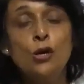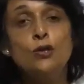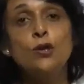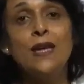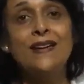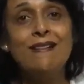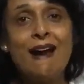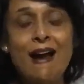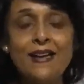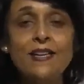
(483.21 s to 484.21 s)
So that
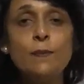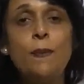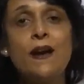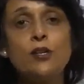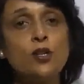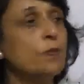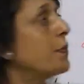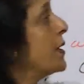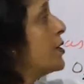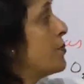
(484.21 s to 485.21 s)
higher partial
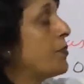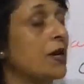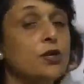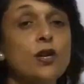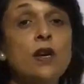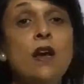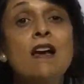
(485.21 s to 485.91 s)
pressure